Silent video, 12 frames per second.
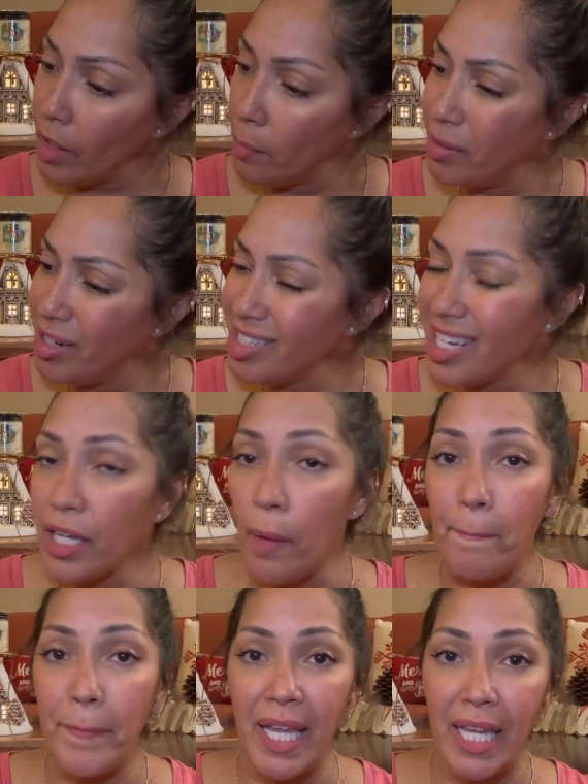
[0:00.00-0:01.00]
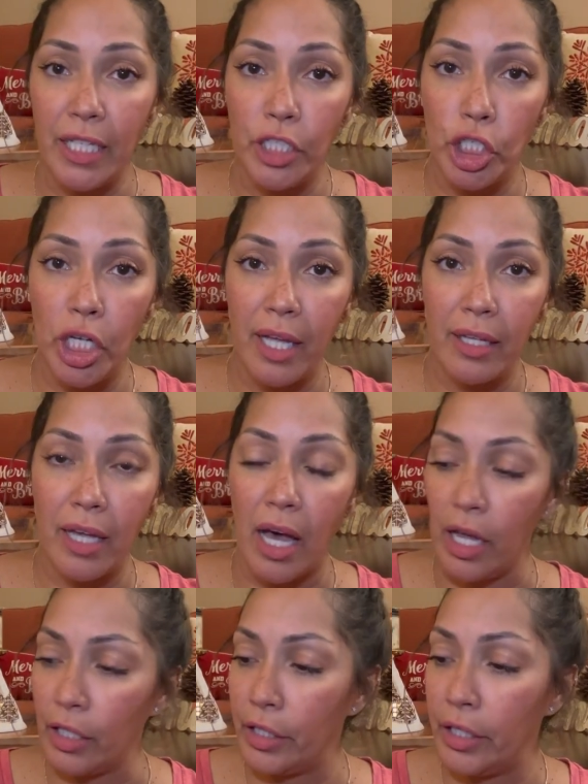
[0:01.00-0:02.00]
but it's like a peach
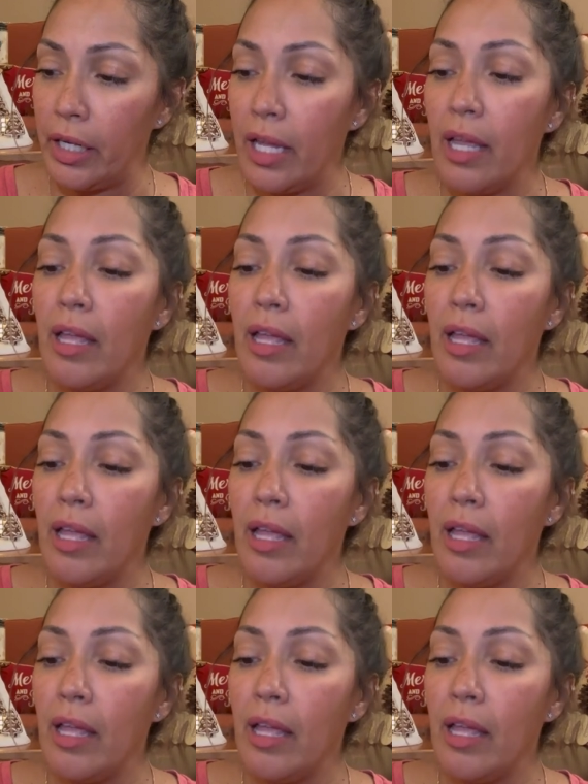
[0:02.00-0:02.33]
color.